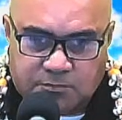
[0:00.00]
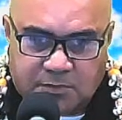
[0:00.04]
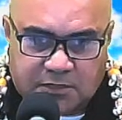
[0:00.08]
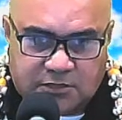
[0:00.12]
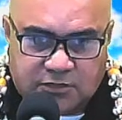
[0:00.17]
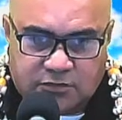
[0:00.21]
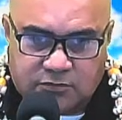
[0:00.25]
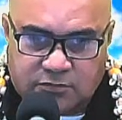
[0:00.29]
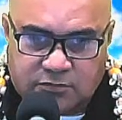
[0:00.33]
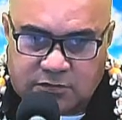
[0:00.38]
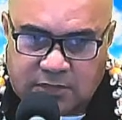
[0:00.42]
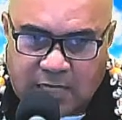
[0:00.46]

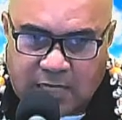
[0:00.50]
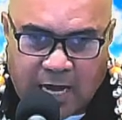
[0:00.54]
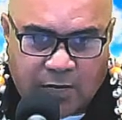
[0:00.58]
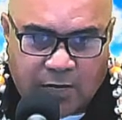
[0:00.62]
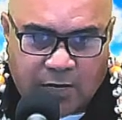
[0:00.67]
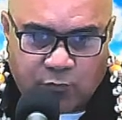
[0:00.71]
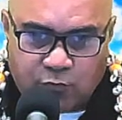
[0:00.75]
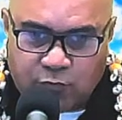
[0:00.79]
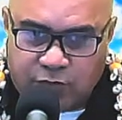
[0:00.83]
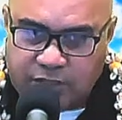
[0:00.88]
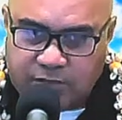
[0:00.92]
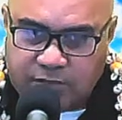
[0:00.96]
but do
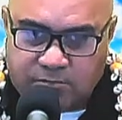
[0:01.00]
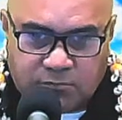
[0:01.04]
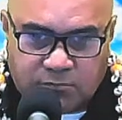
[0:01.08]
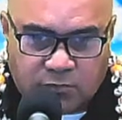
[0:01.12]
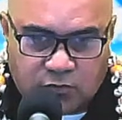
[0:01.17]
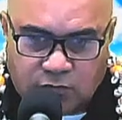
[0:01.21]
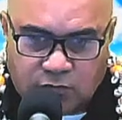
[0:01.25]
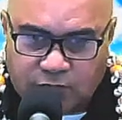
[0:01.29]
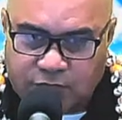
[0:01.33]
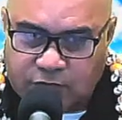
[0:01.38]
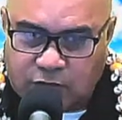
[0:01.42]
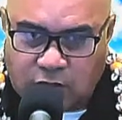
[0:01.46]
not
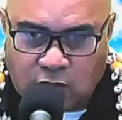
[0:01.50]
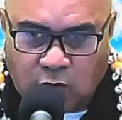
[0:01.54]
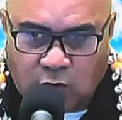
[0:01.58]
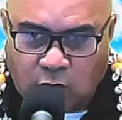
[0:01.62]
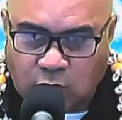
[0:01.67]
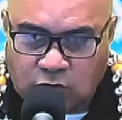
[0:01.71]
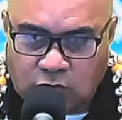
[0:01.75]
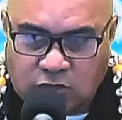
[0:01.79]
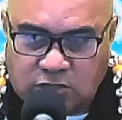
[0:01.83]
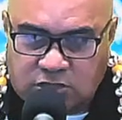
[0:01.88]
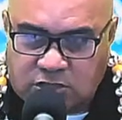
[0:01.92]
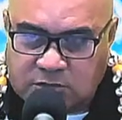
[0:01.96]
remove your
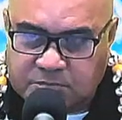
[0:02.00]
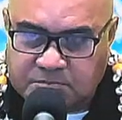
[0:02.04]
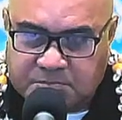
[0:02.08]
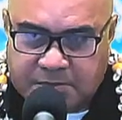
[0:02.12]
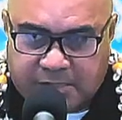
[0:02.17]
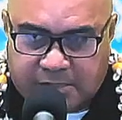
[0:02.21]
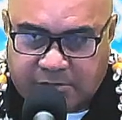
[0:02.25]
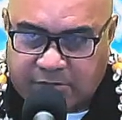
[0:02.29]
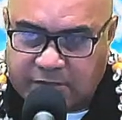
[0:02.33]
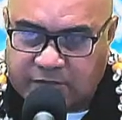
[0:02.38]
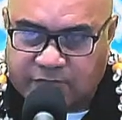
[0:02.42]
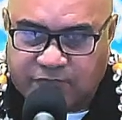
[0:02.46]
Holy
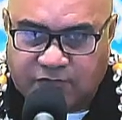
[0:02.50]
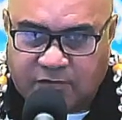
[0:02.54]
Spirit